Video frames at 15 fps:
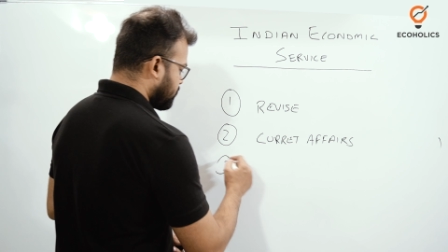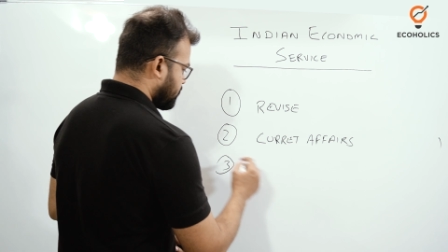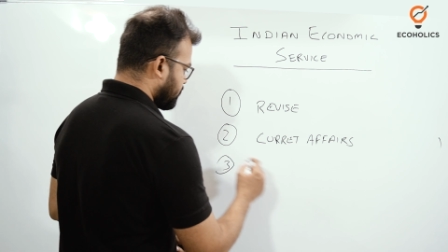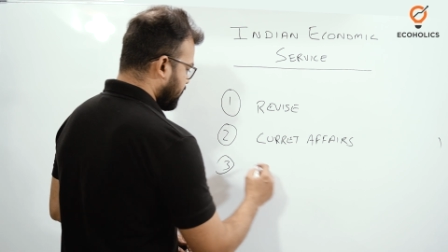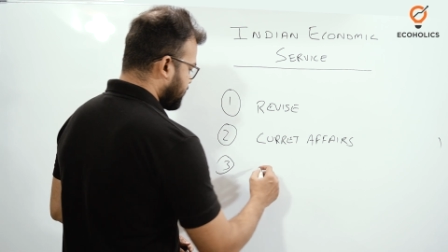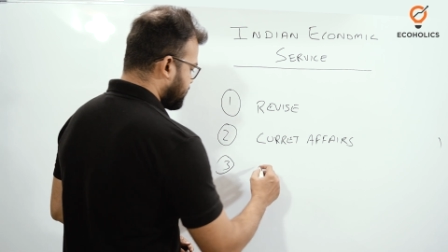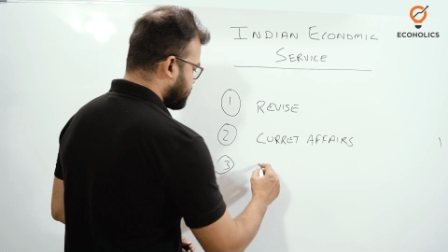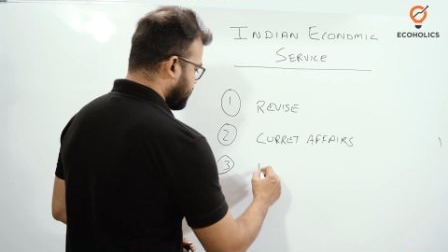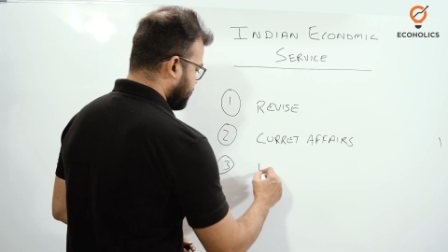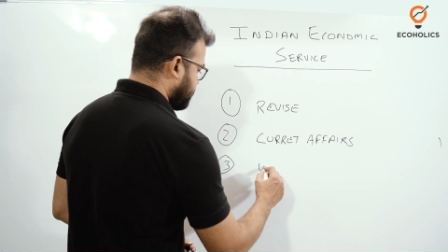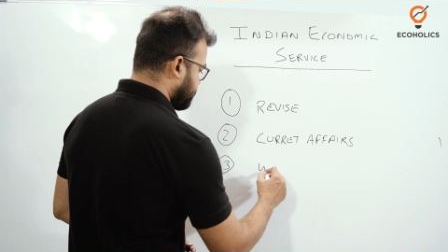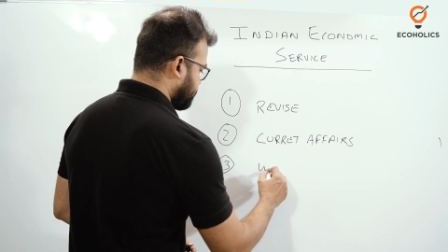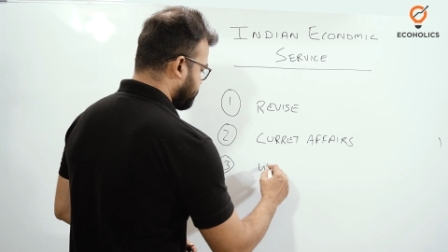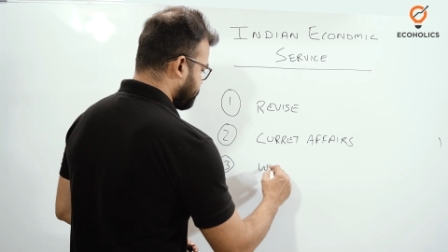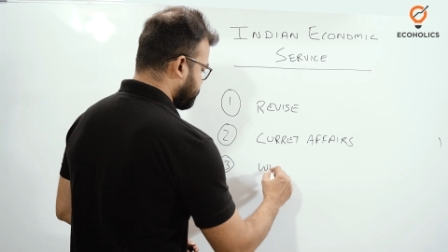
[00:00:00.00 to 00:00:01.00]

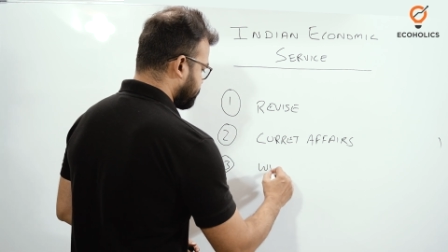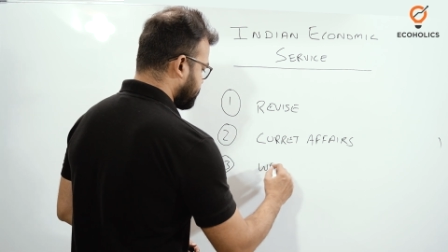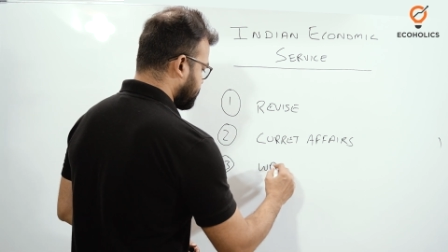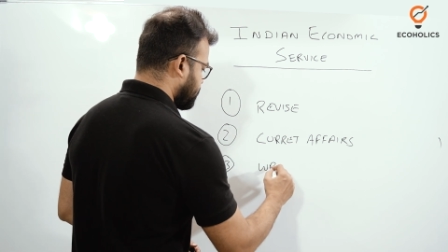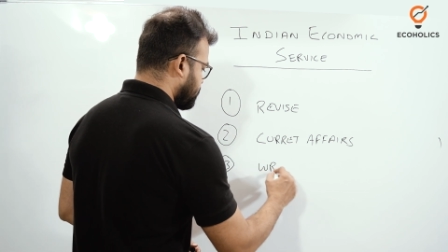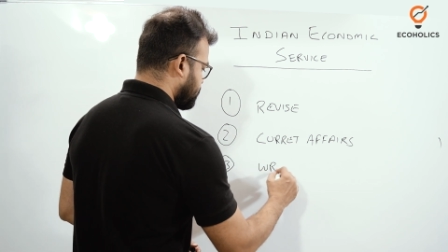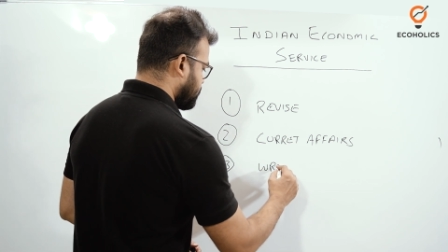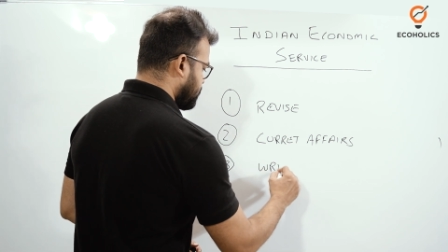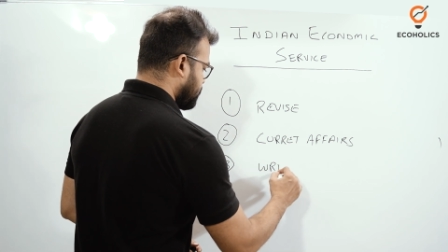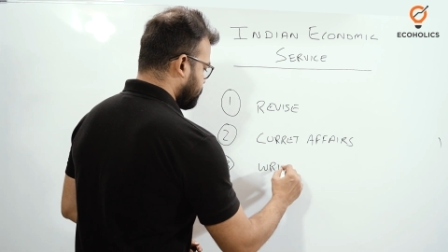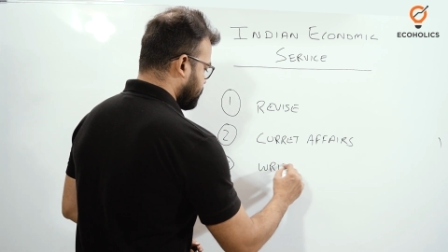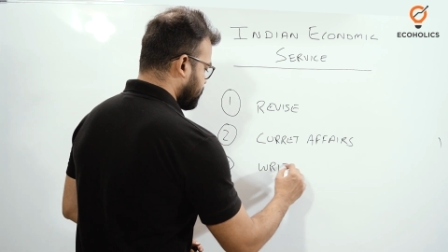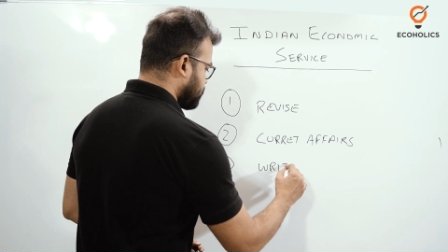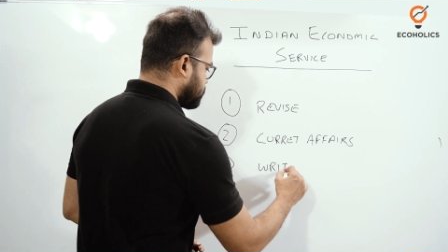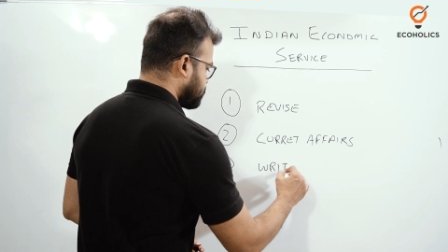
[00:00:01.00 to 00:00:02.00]
writing,
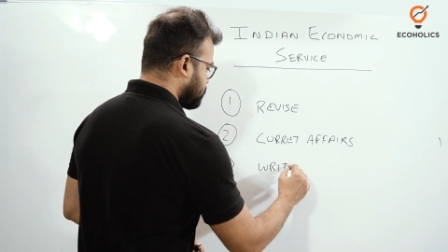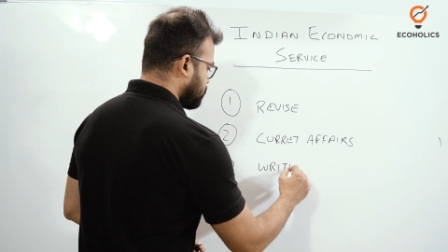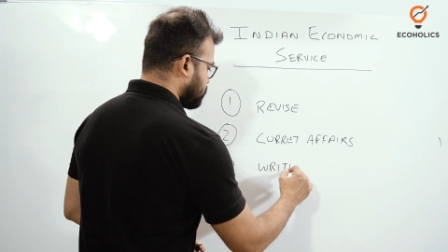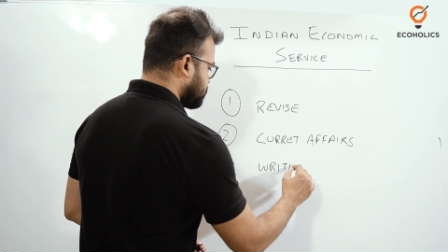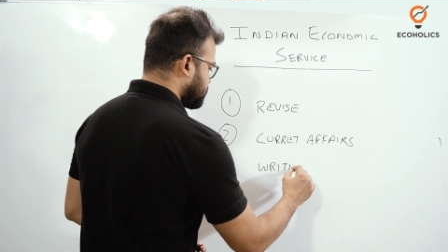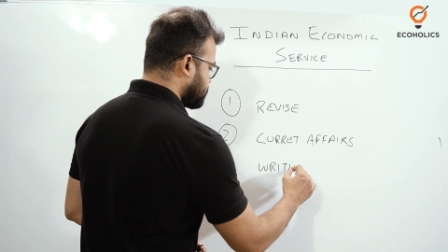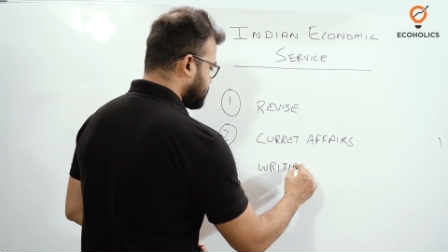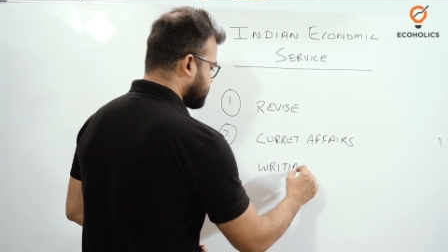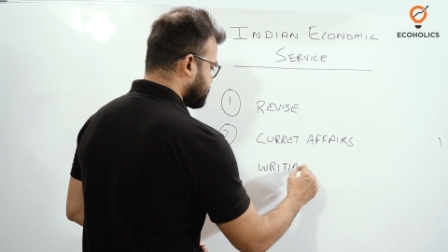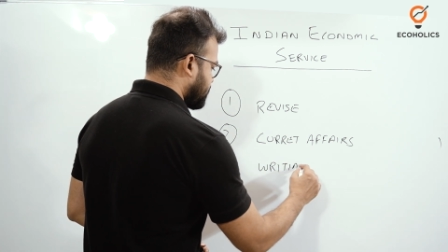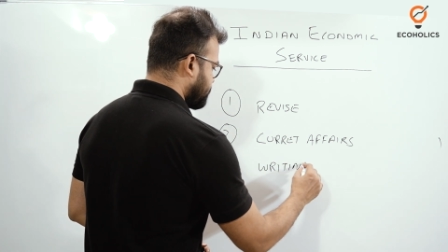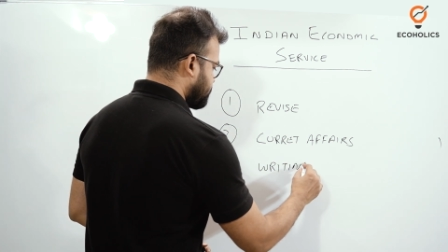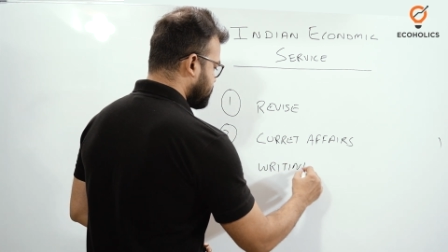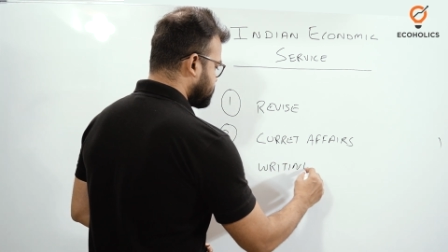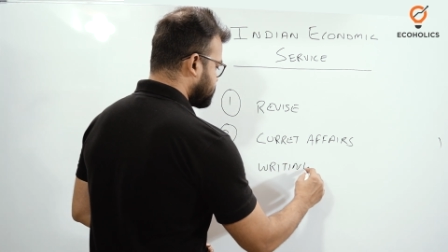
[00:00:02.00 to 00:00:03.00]
because you know this
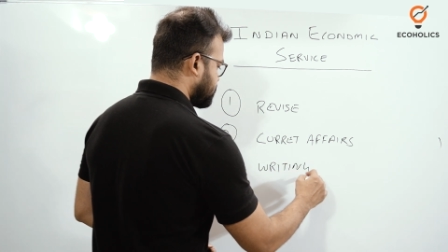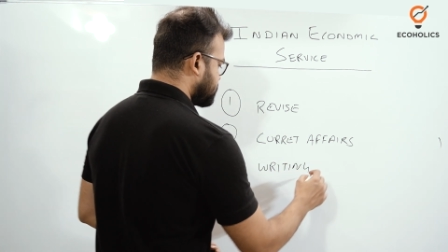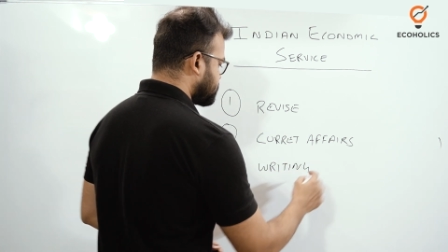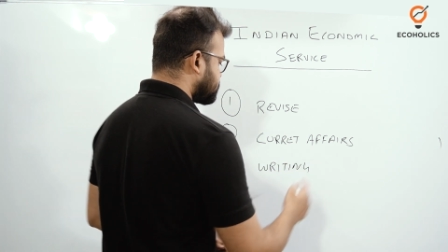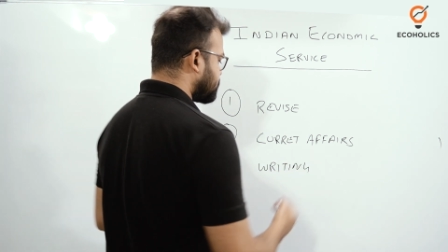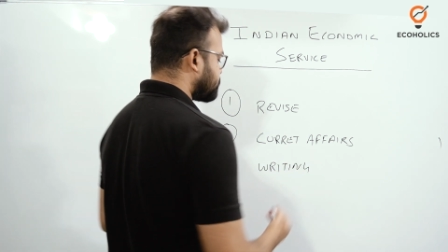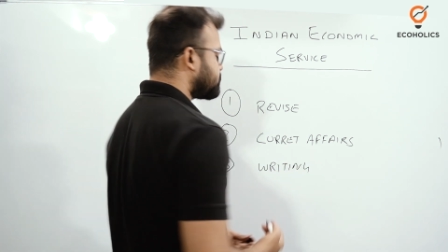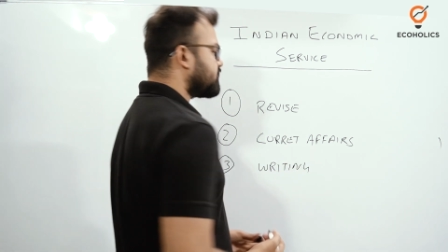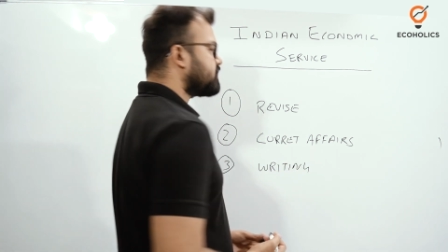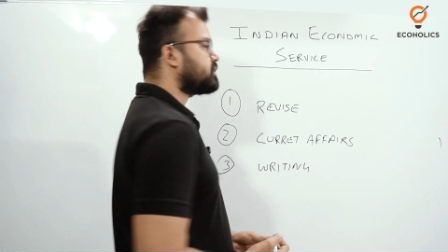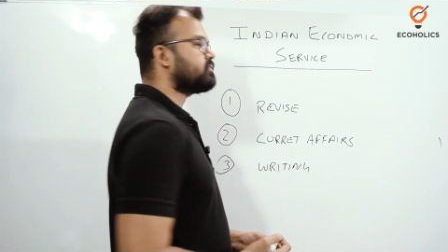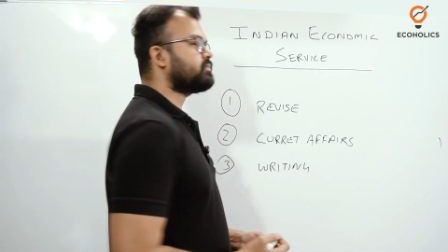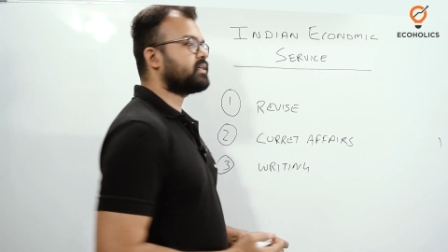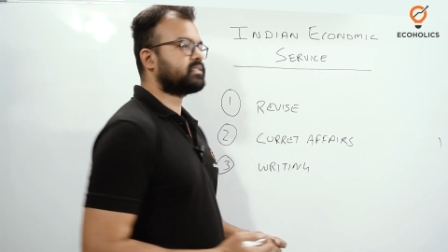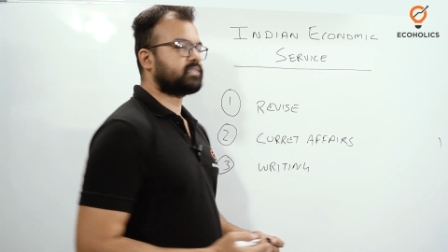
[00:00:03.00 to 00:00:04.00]
examination is
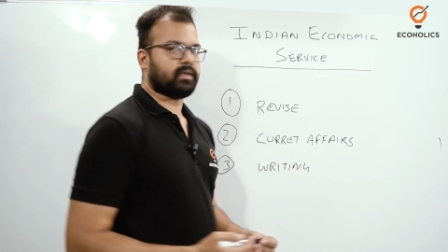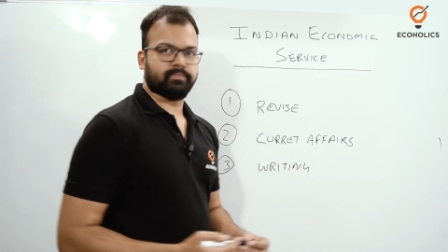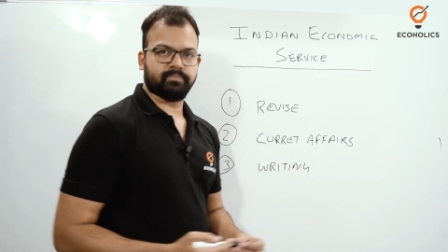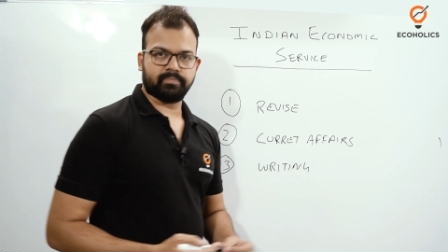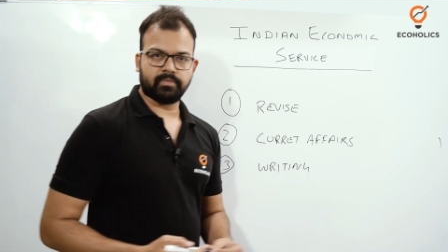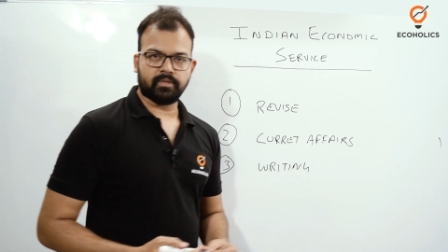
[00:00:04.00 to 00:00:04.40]
subjective exam,